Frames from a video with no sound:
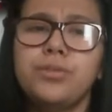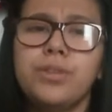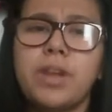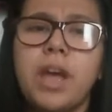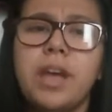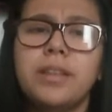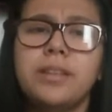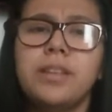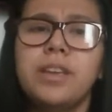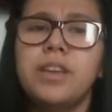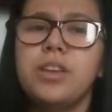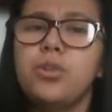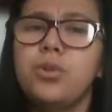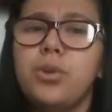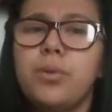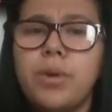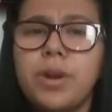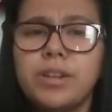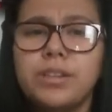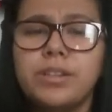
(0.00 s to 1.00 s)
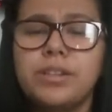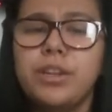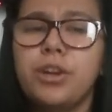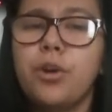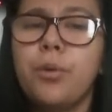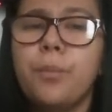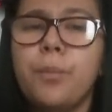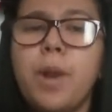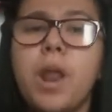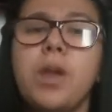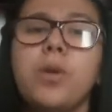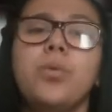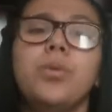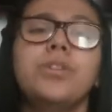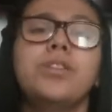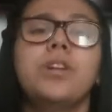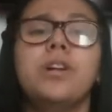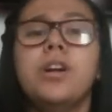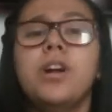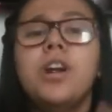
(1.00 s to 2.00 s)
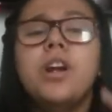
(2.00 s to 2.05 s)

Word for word: as the university comply with the